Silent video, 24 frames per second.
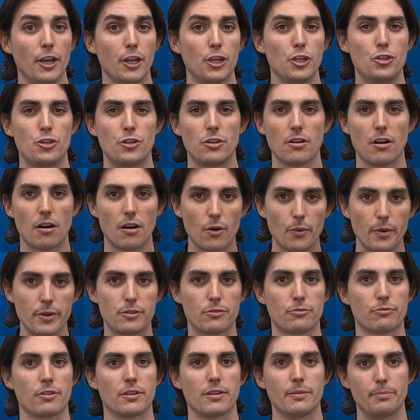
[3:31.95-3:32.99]
You should
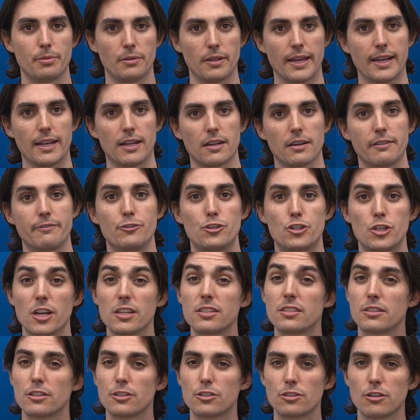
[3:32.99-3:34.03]
always run a blank of
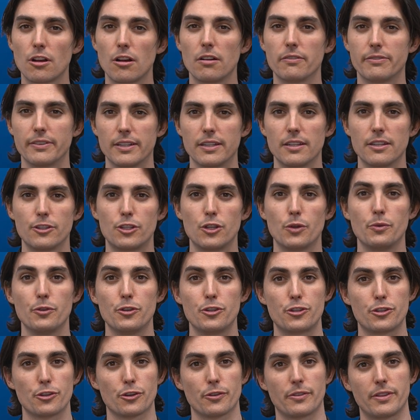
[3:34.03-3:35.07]
just the solvent to
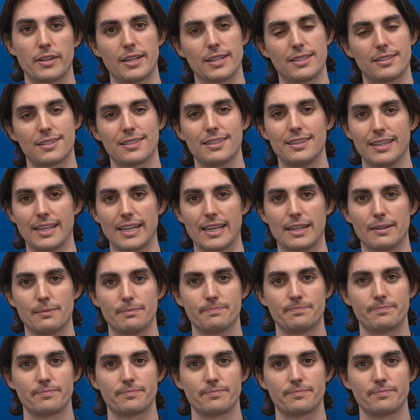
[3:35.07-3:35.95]
ensure that it's clean.